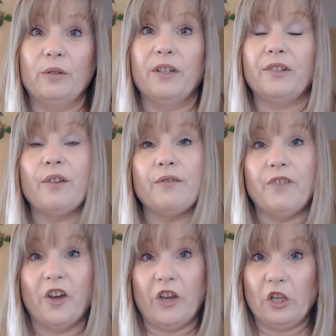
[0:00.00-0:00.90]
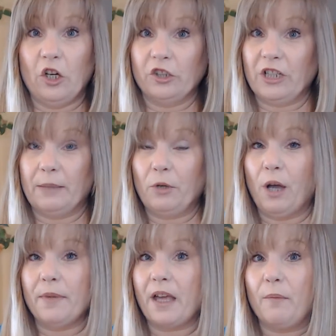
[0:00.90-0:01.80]
is a very long time
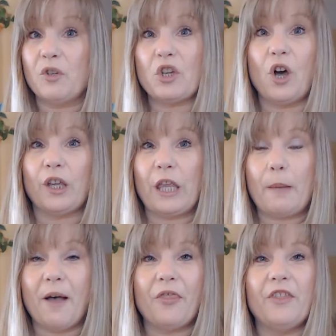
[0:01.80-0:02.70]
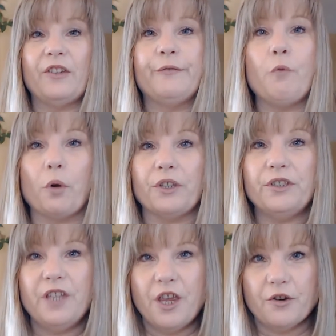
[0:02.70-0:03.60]
coming. I've been talking about this for
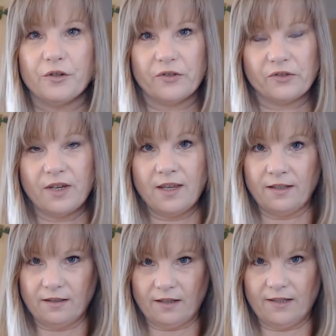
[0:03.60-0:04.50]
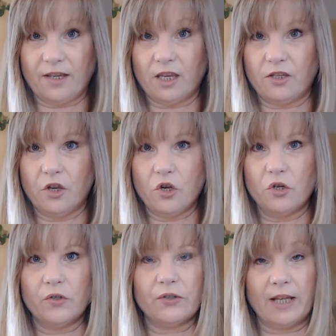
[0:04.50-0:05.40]
years. Did I say
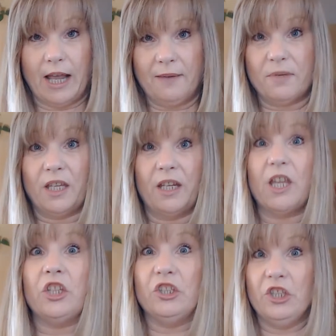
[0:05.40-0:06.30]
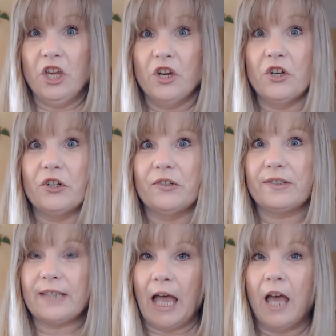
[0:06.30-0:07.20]
years? I mean
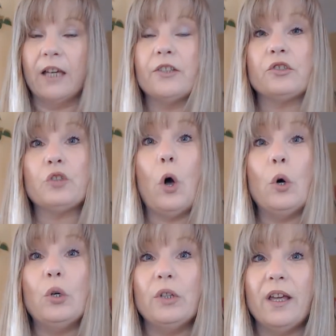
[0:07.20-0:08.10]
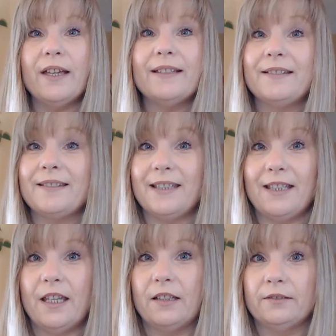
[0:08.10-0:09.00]
years. Soul
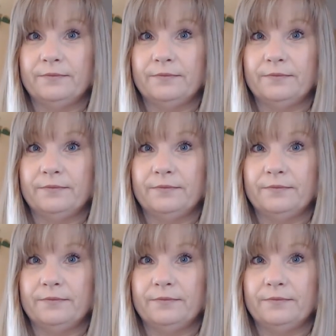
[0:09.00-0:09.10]
singing.